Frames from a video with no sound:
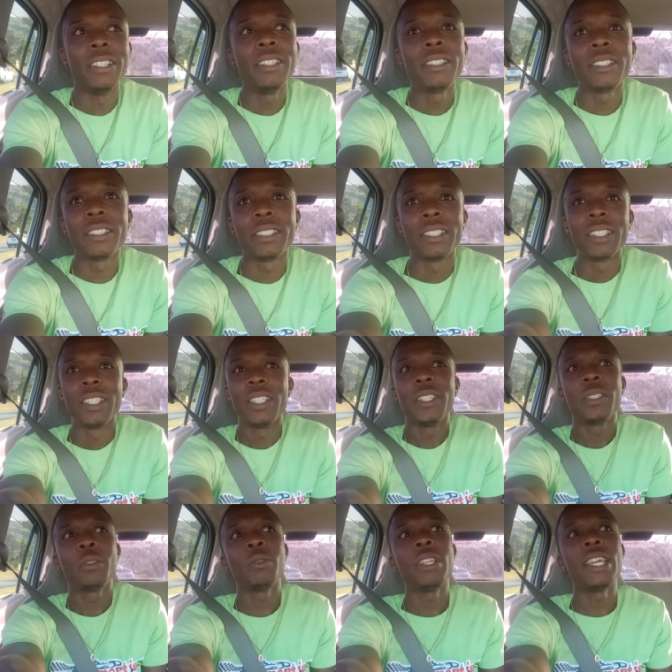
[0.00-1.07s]
know? you know.
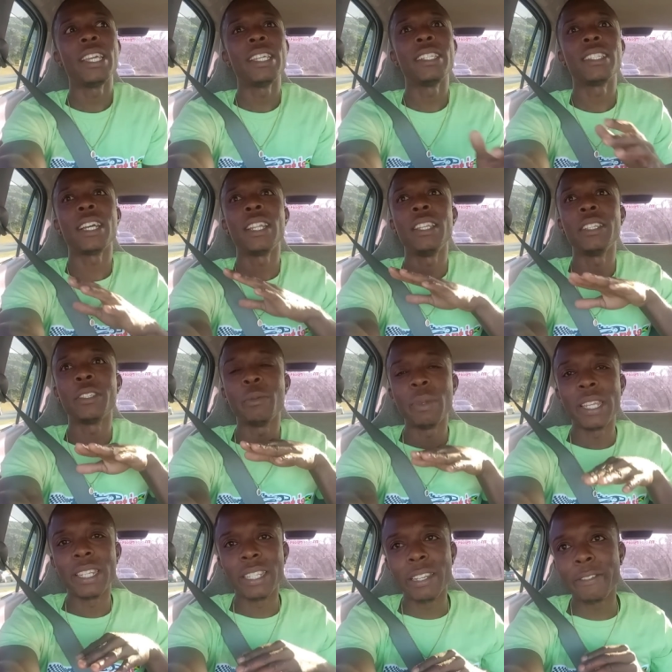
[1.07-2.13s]
Today is a little
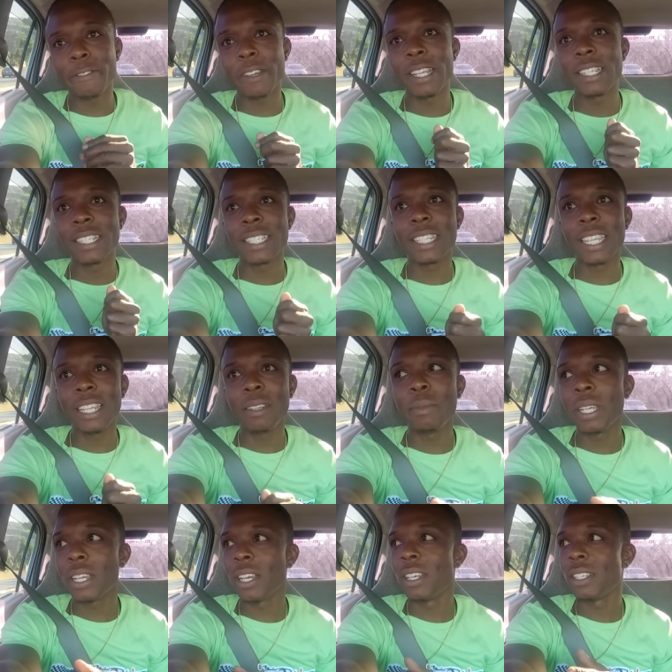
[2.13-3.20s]
bit different still
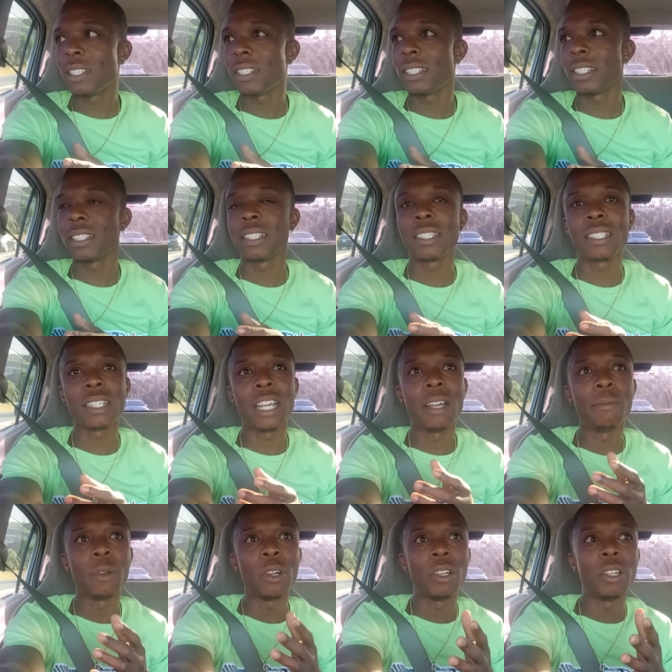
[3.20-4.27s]
because
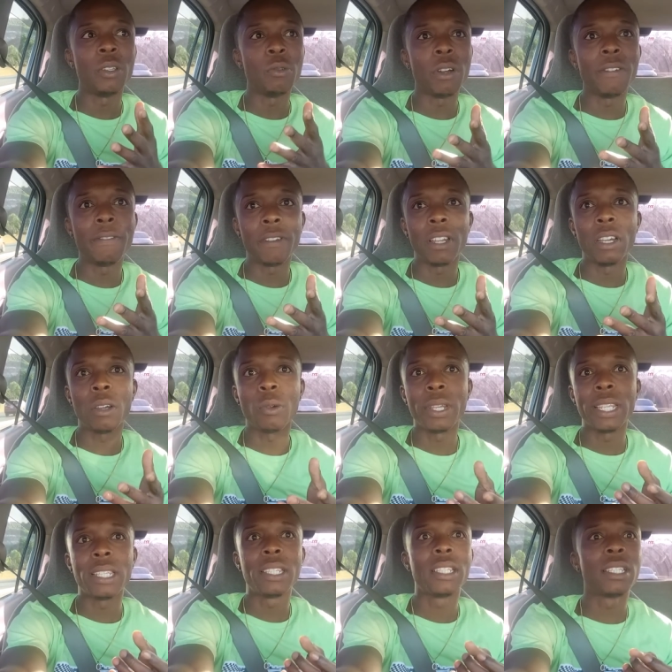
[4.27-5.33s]
I'm gonna do a vlog
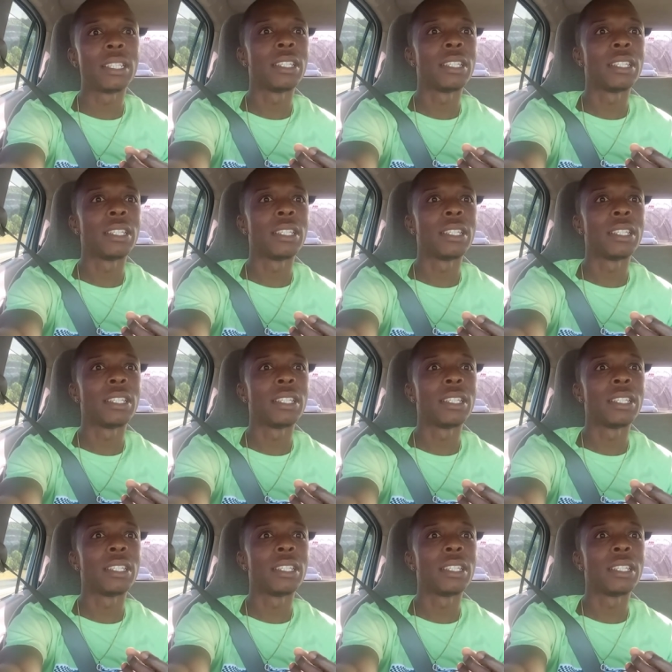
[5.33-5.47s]
with